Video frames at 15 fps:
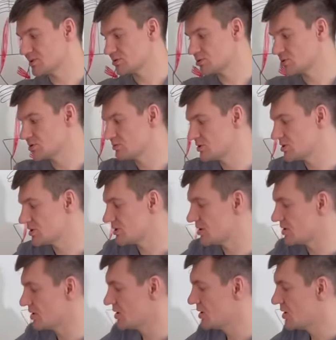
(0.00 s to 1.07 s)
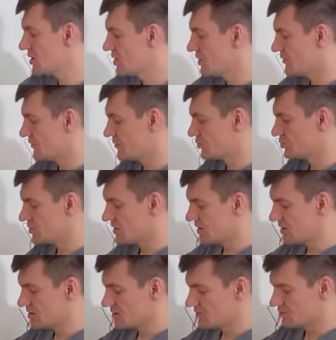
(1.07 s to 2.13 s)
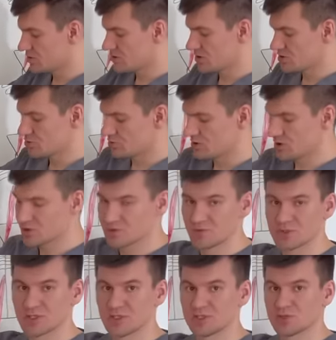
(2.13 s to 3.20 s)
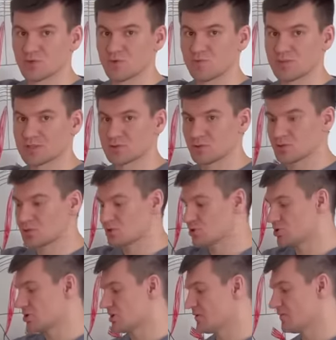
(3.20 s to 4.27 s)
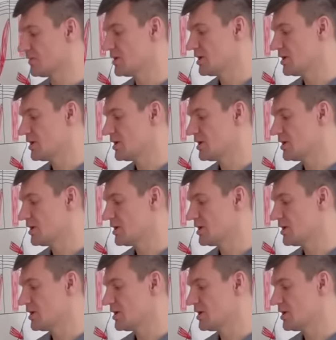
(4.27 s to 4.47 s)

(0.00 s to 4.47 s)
muscle, it's inside. Right here it holds the sacroiliac joint.